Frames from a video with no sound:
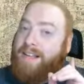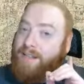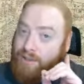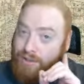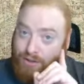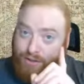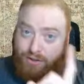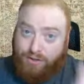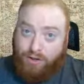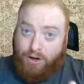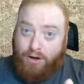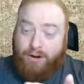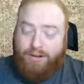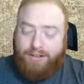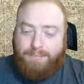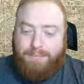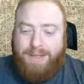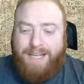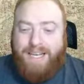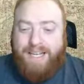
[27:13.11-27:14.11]

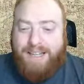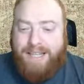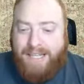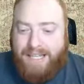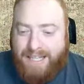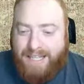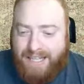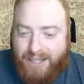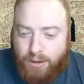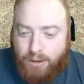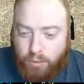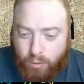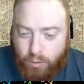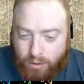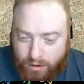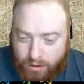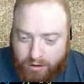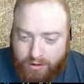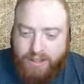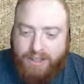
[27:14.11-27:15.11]
Start being the key
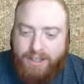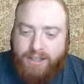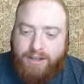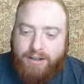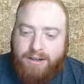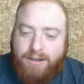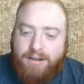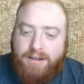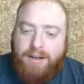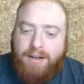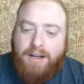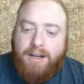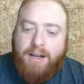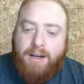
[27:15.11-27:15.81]
word here